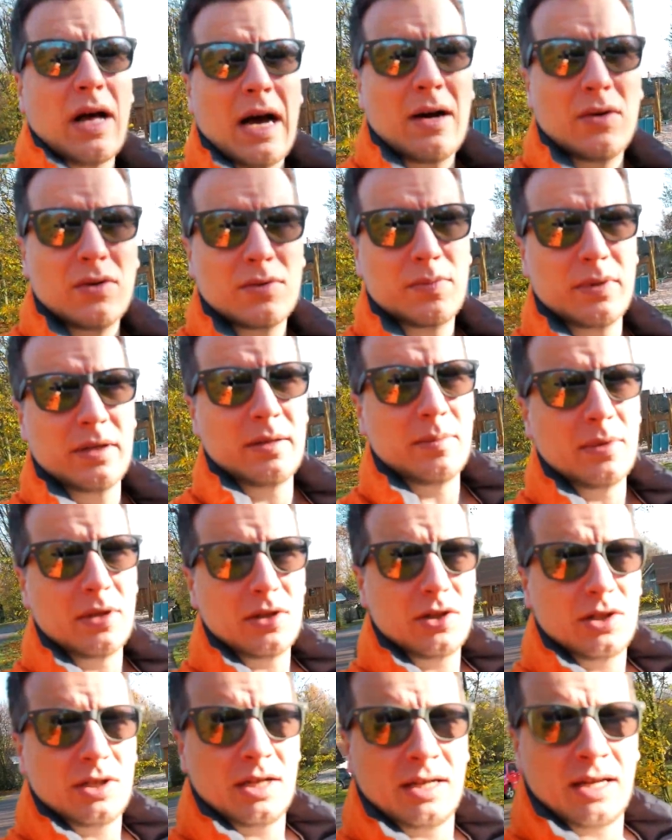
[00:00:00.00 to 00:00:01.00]
house pretty
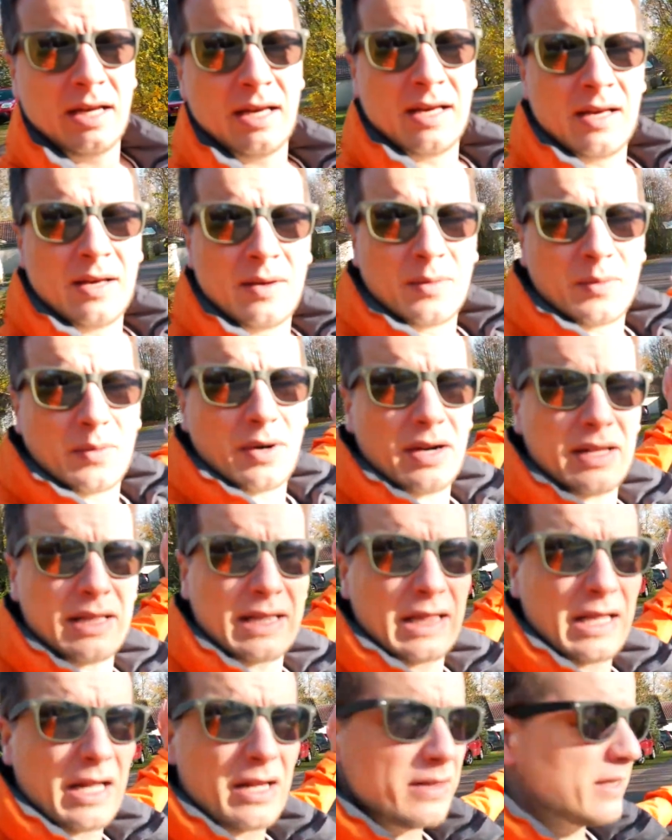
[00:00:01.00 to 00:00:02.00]
much. We're at
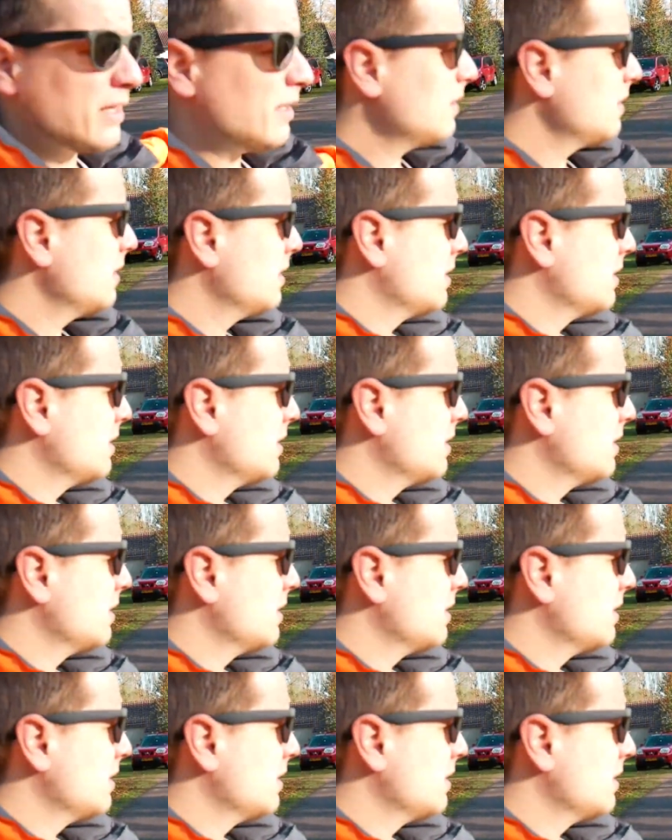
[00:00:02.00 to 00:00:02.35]
Landal.